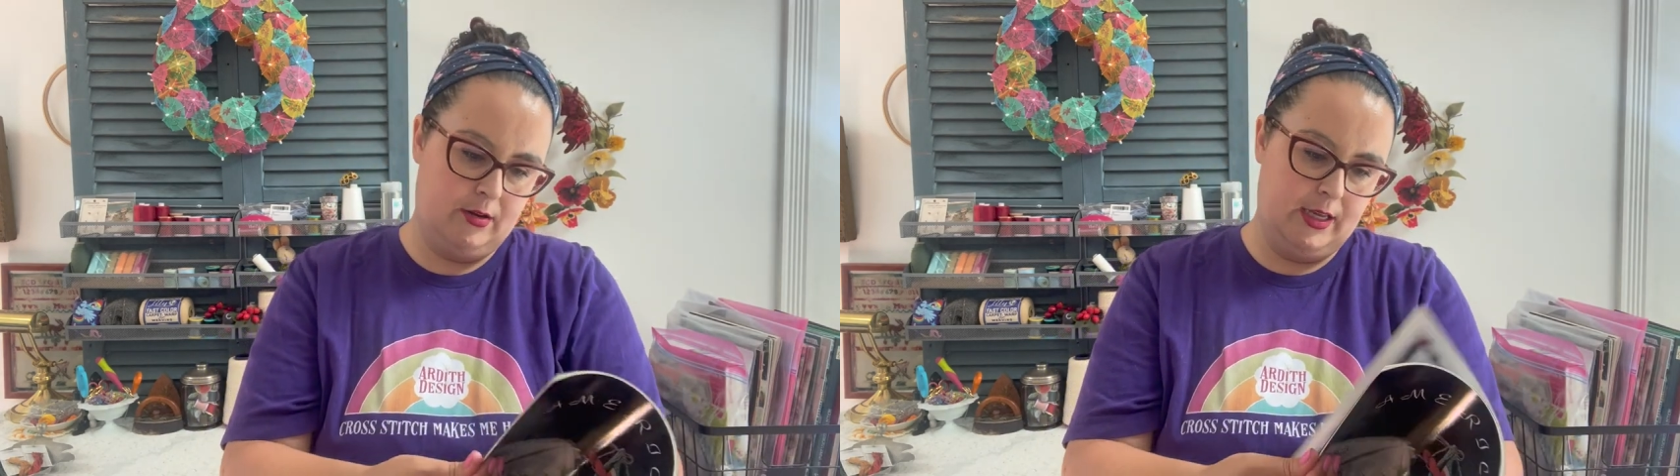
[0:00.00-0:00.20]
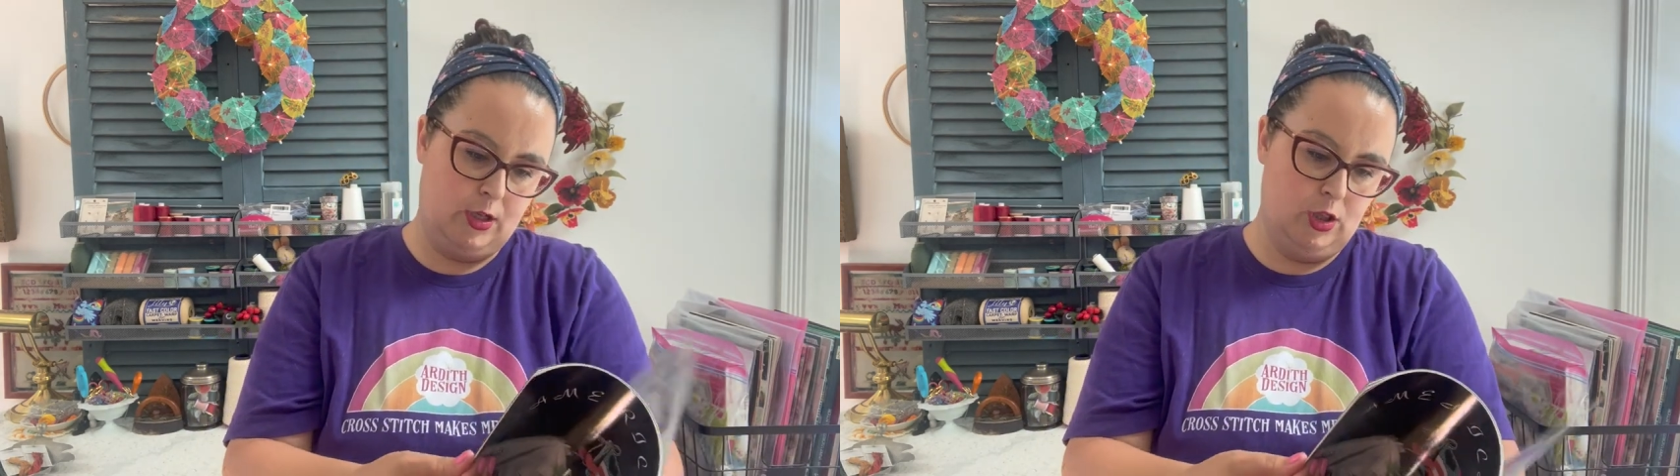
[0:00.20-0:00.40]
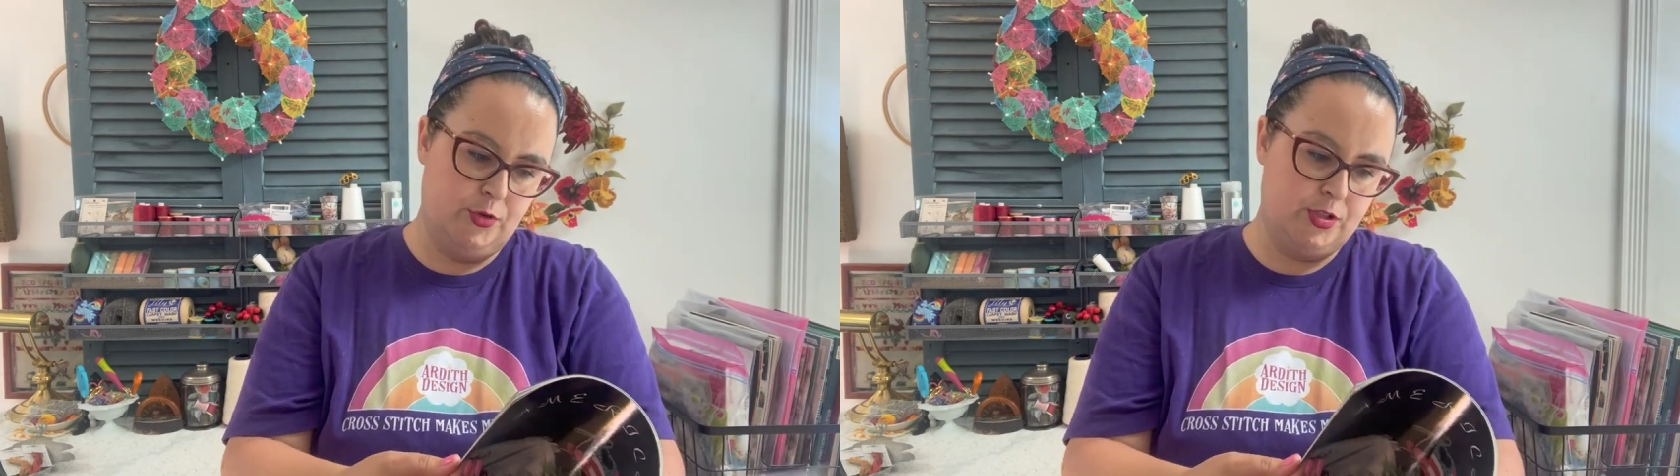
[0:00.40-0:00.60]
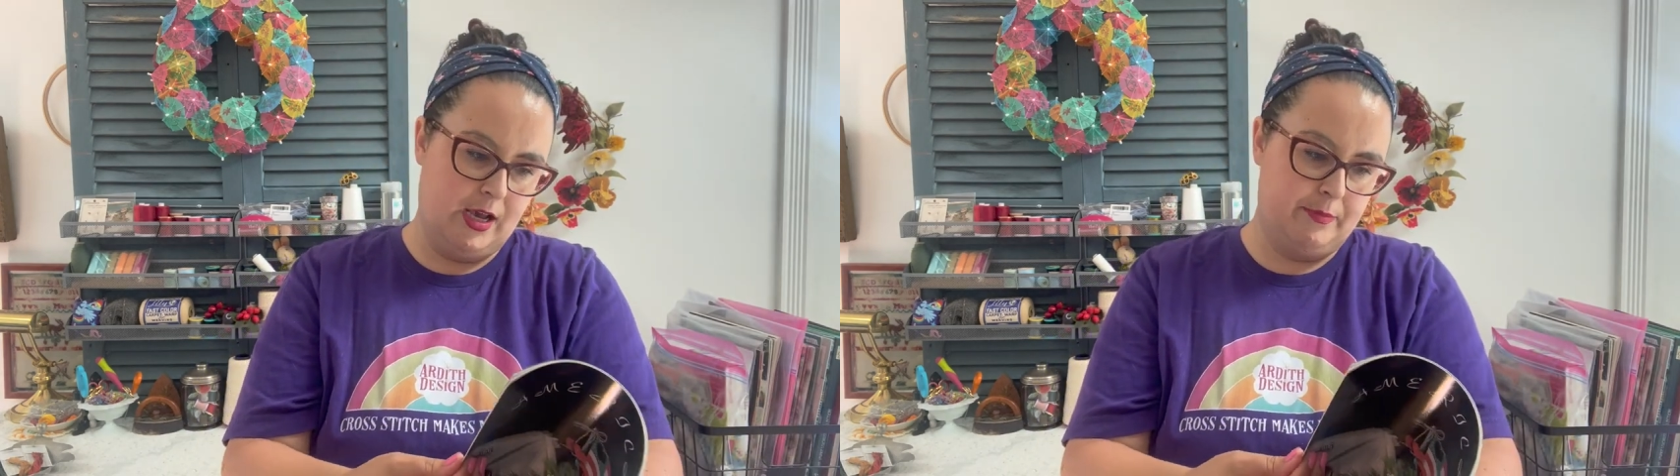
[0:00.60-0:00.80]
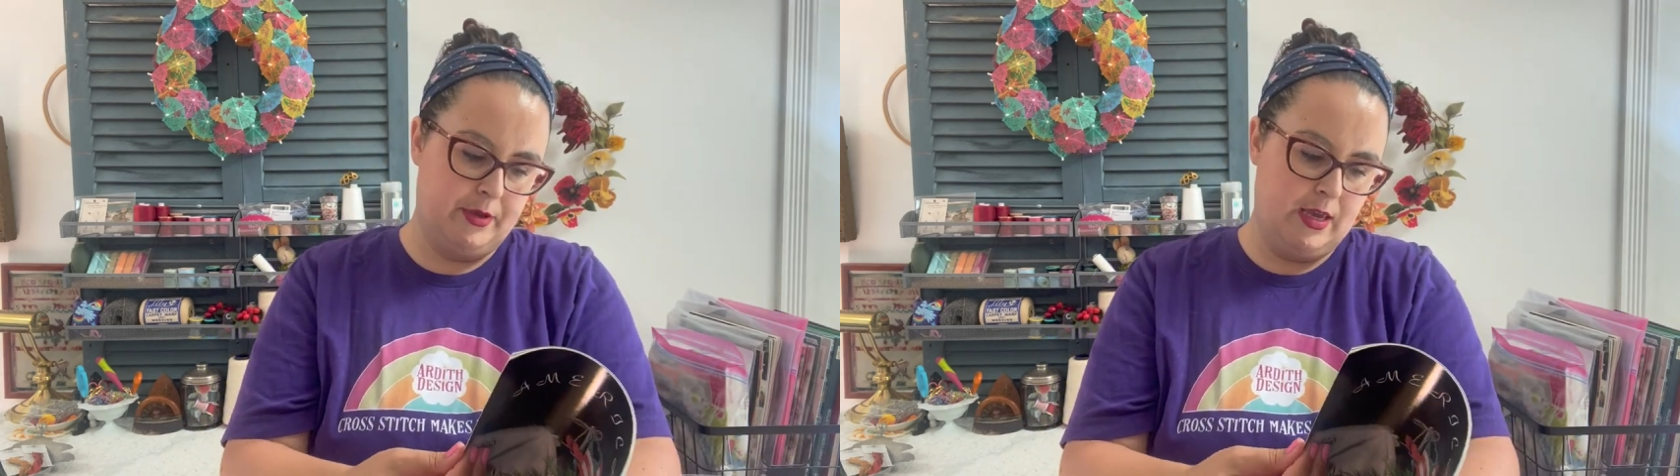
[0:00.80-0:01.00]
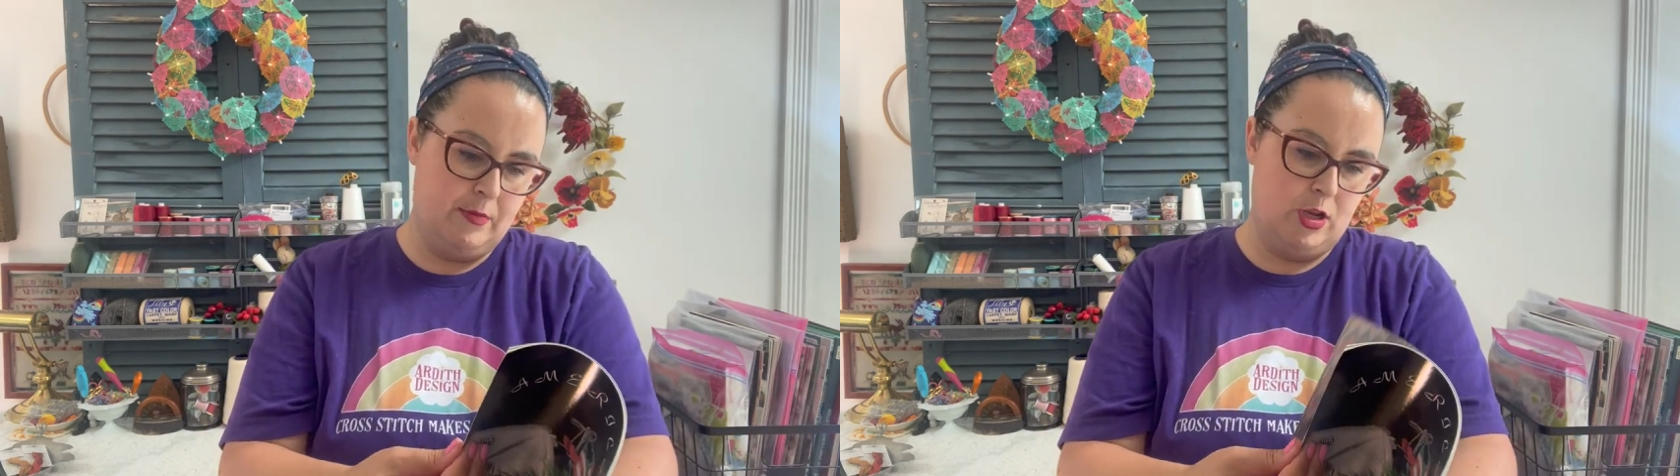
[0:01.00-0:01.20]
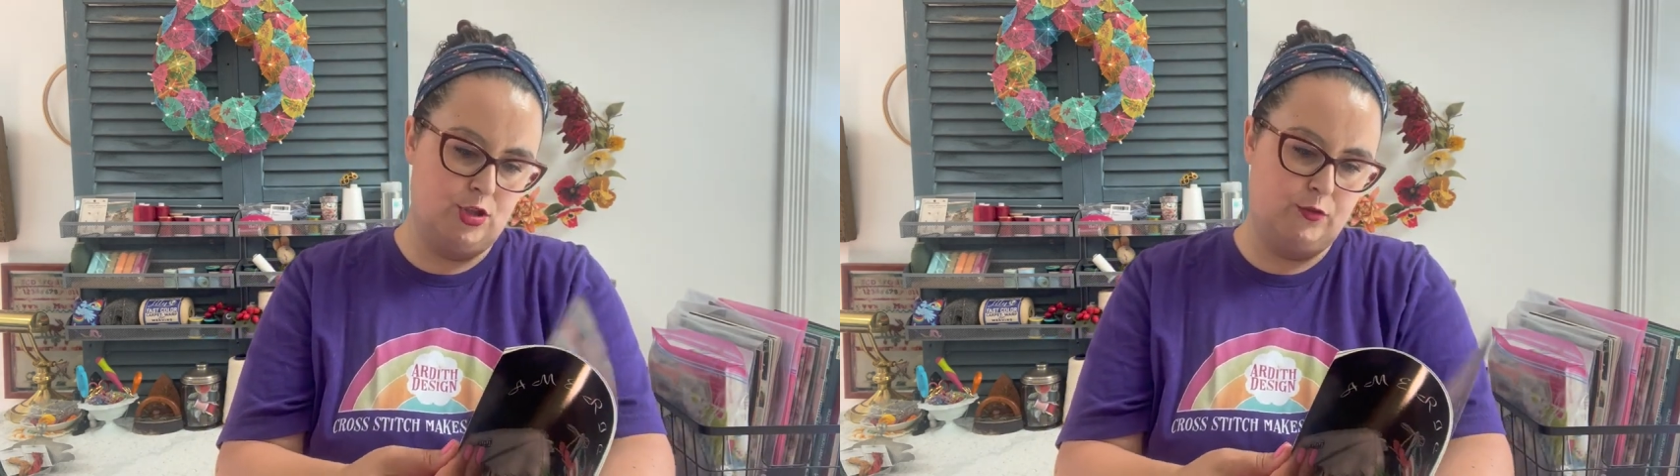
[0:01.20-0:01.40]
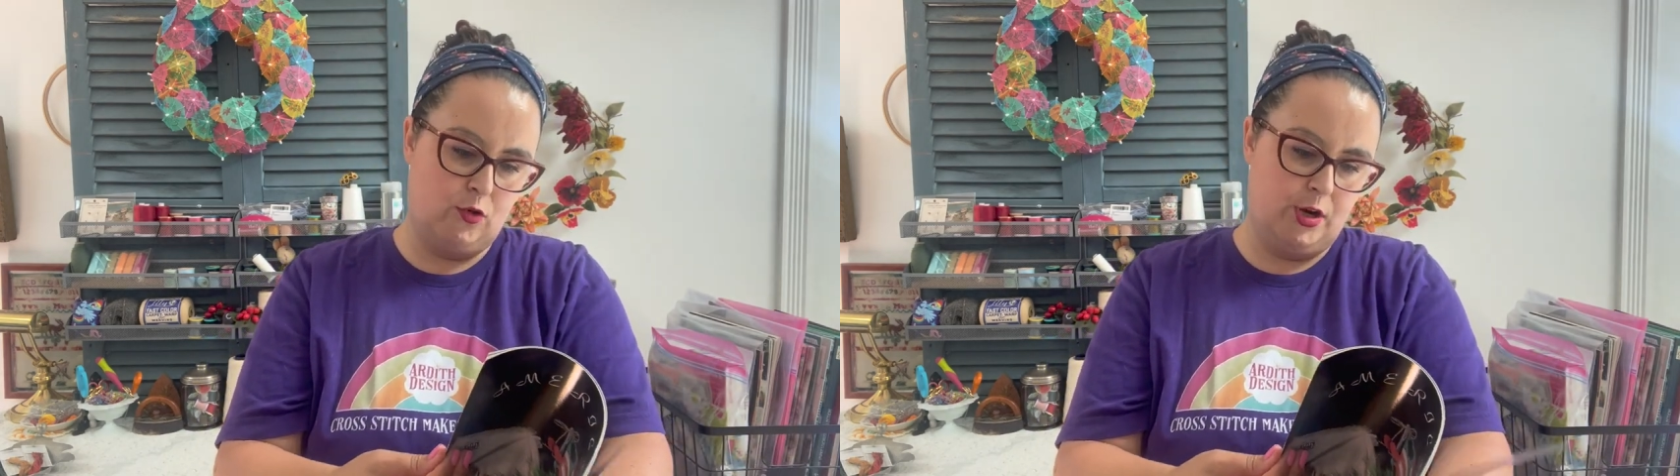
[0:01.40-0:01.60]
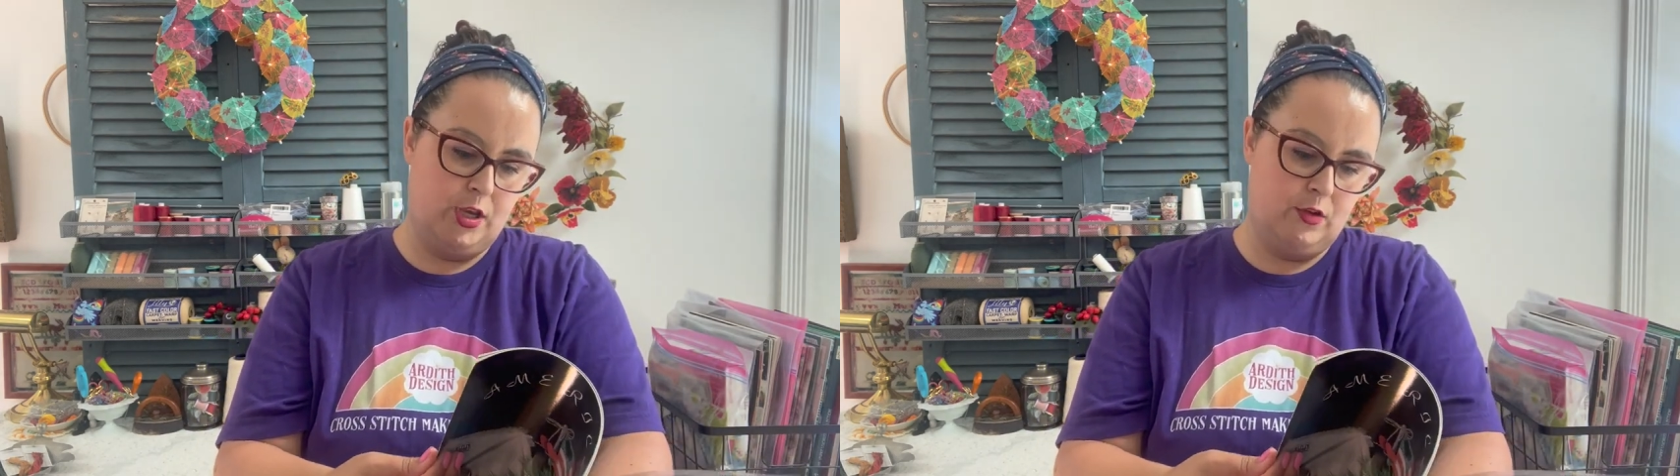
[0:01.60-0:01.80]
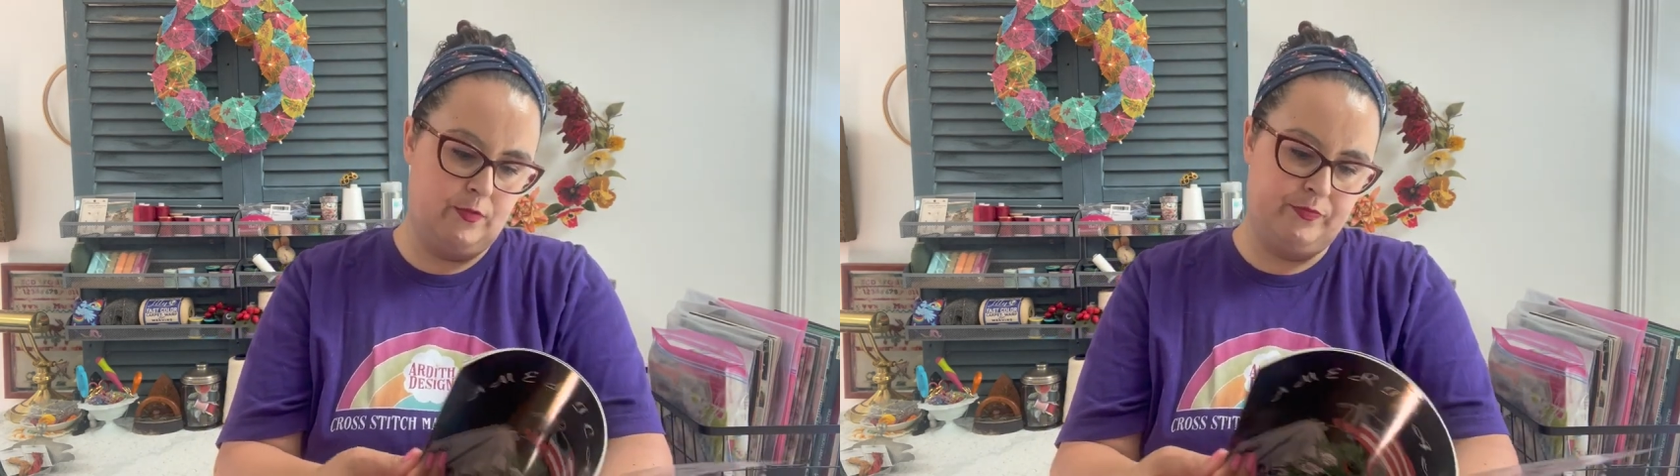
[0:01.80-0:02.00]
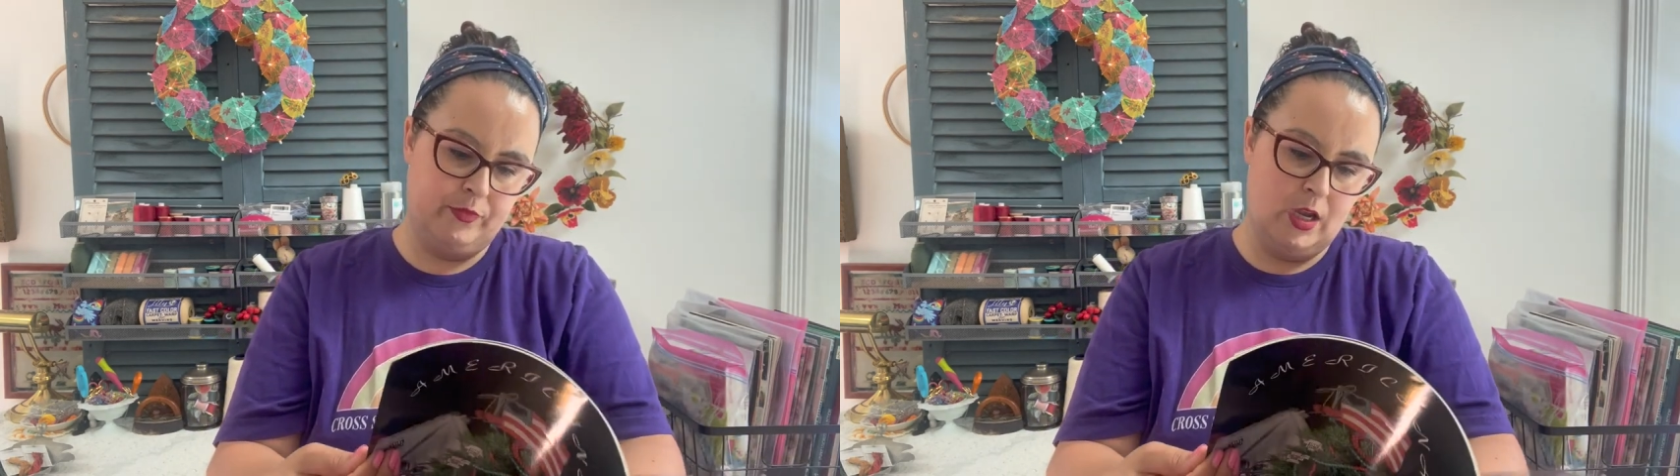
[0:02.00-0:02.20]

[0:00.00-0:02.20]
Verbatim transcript: like, close up image for you.